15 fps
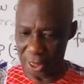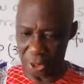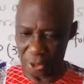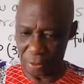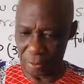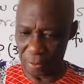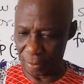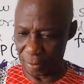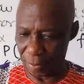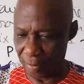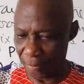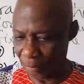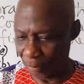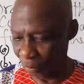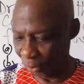Thank you.
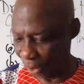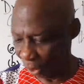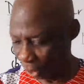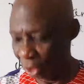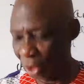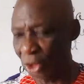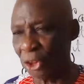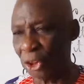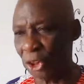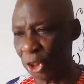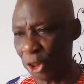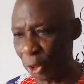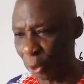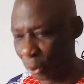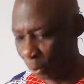
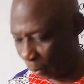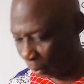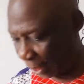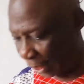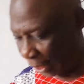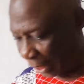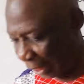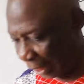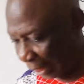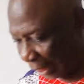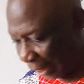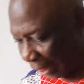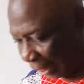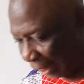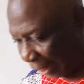See you
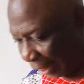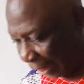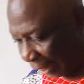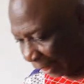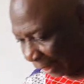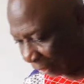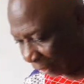next time.